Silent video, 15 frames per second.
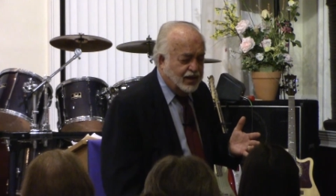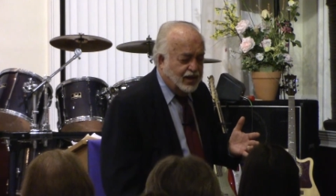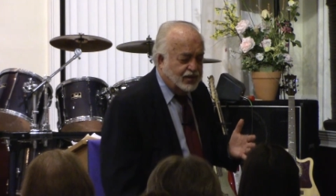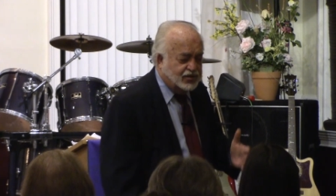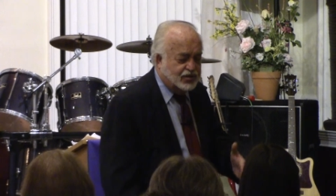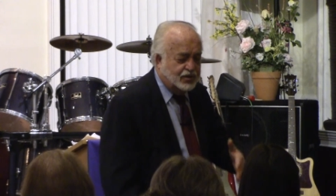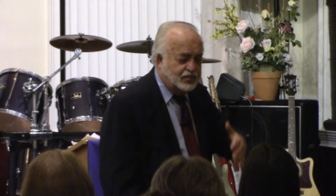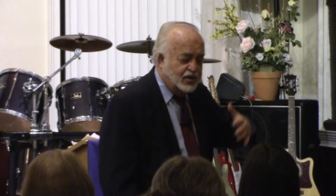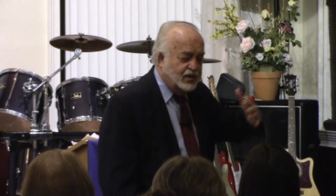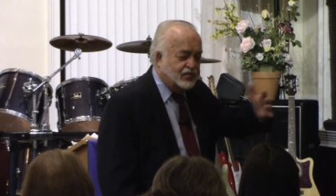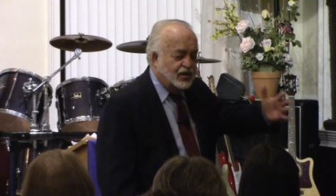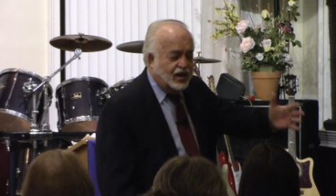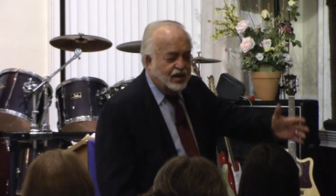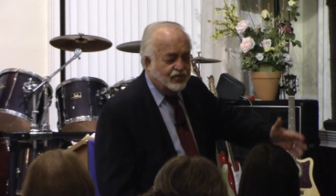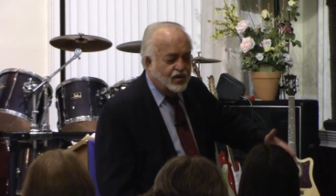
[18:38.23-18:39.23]
I should be
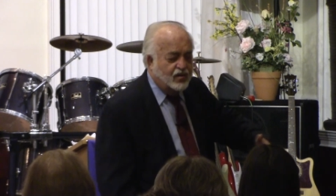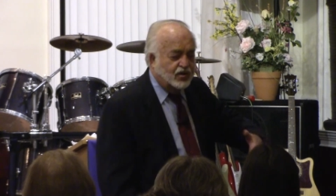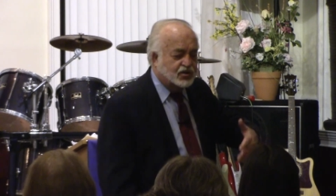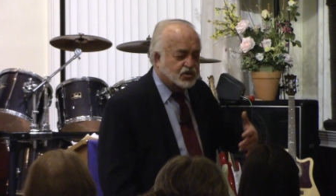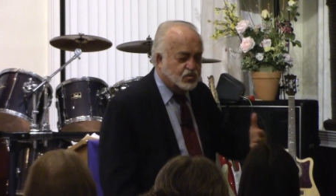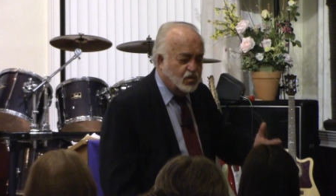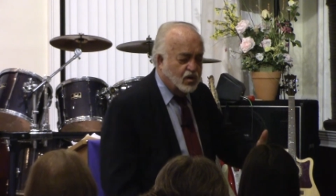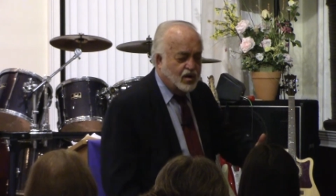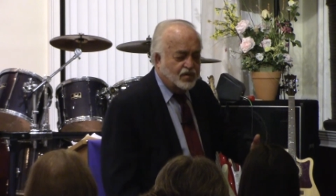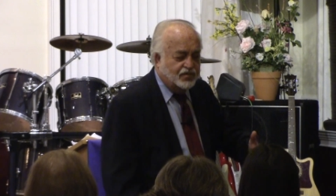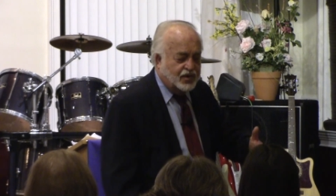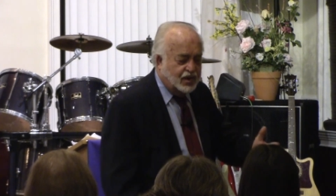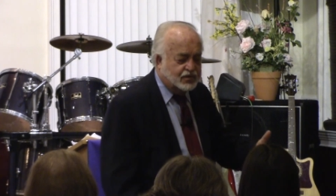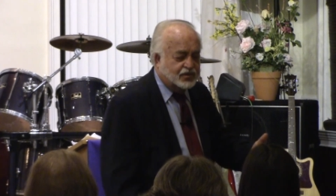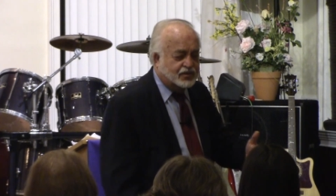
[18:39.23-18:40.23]
able to have all the
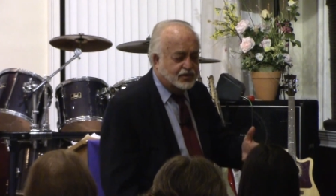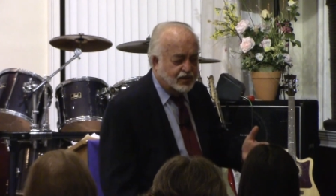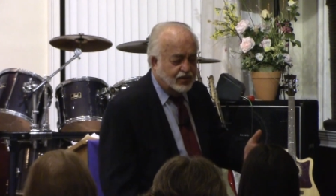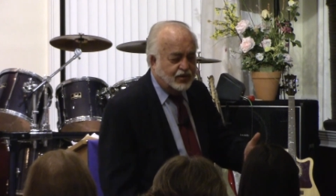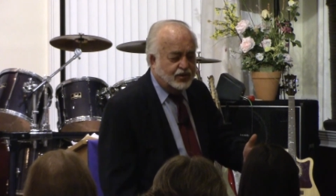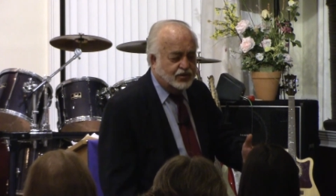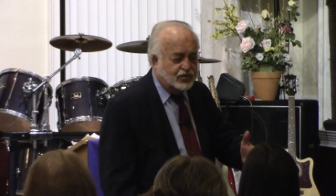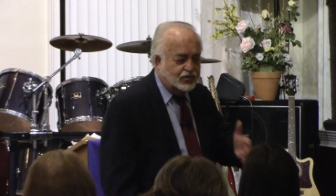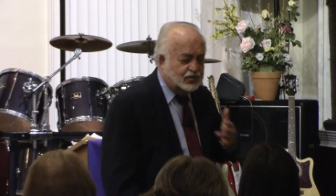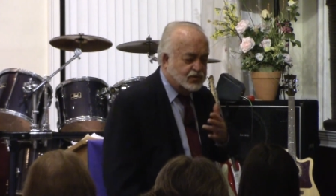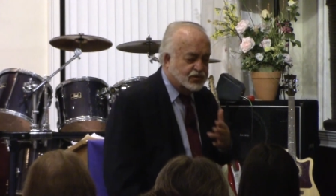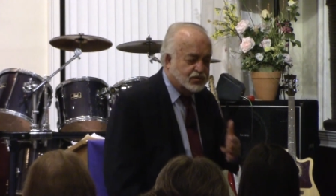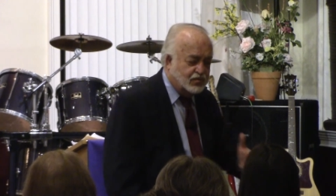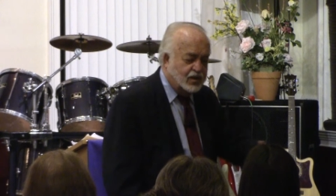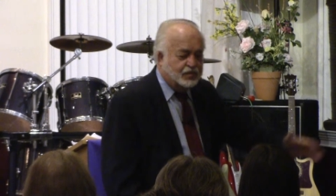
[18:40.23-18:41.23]
suave necessary to
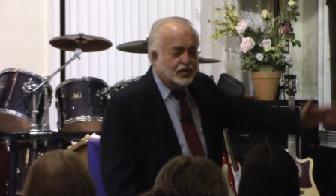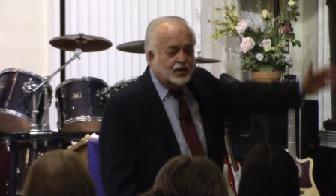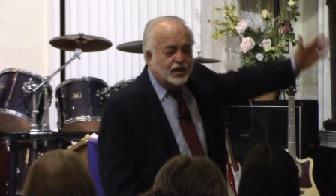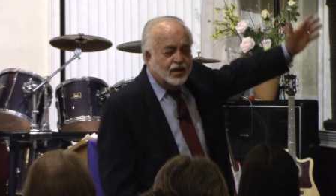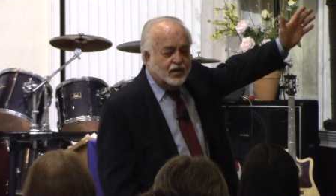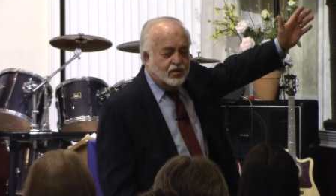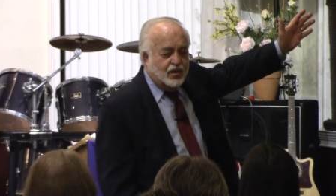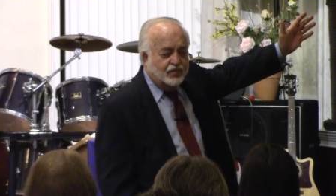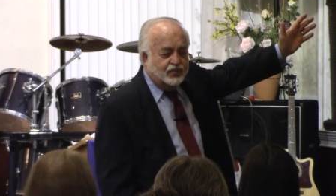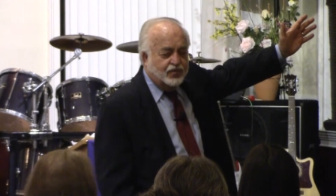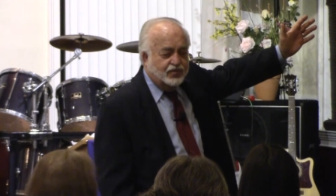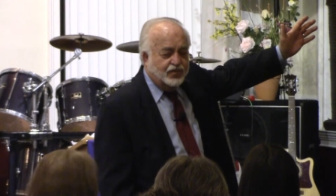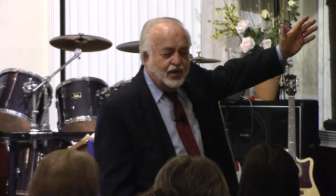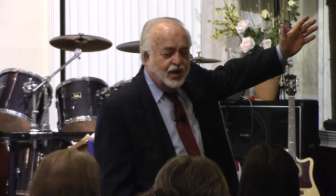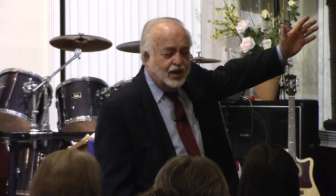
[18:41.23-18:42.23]
sweep a lady off
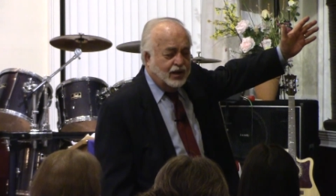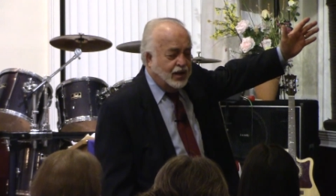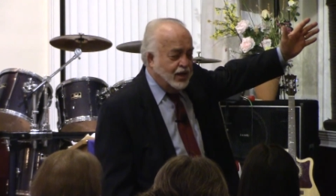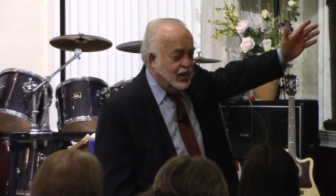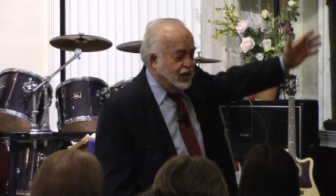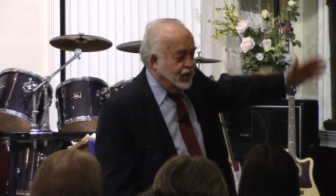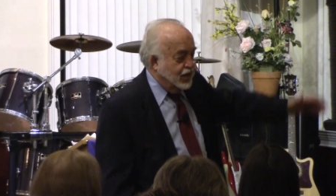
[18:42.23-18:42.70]
her feet